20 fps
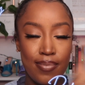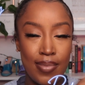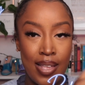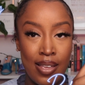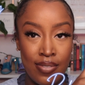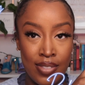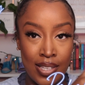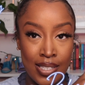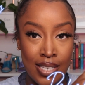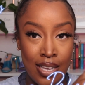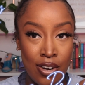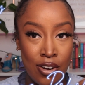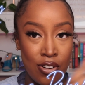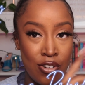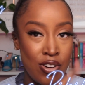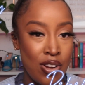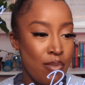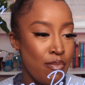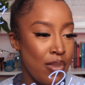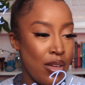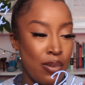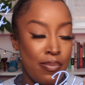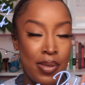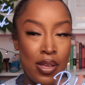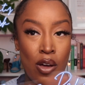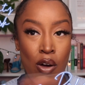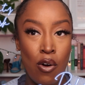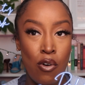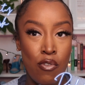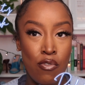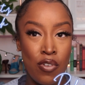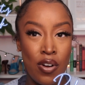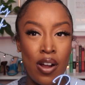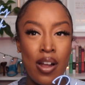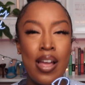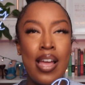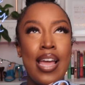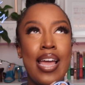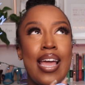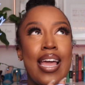If this had a cream, it'd be
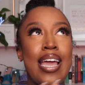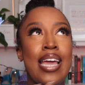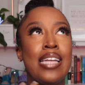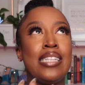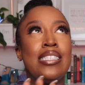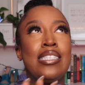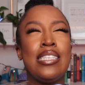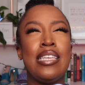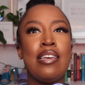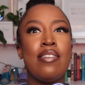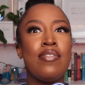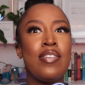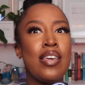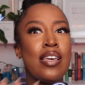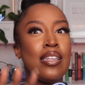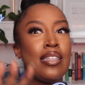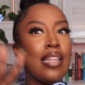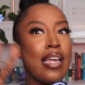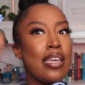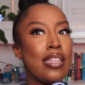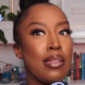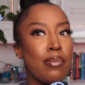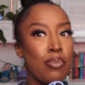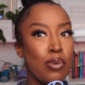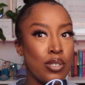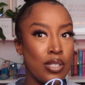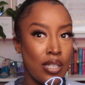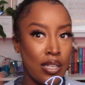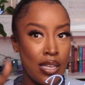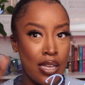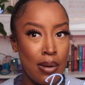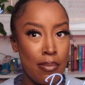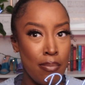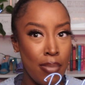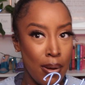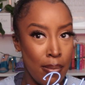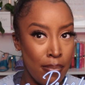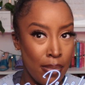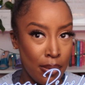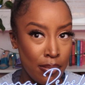over. It's giving like the Brazilian
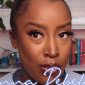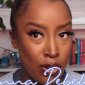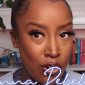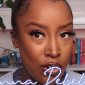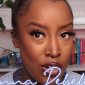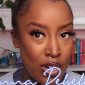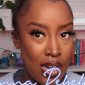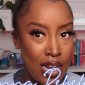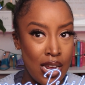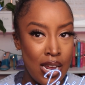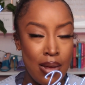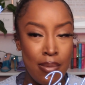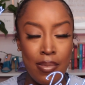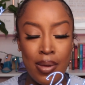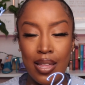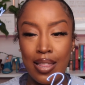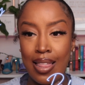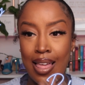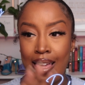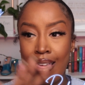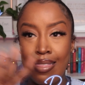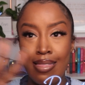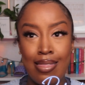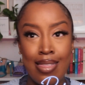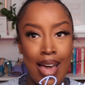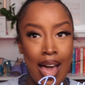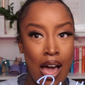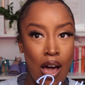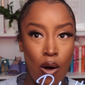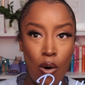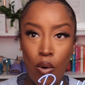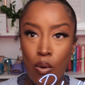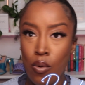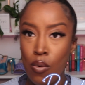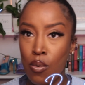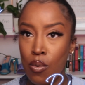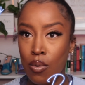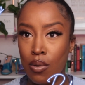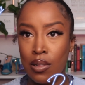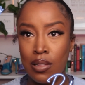Bum Bum cream, like that
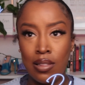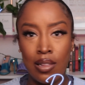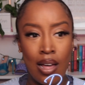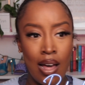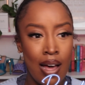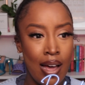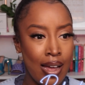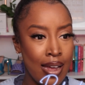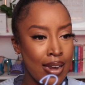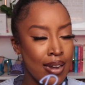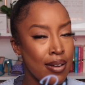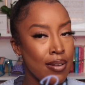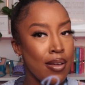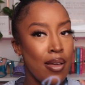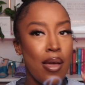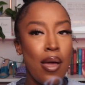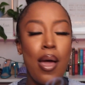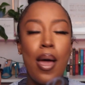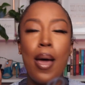whole line,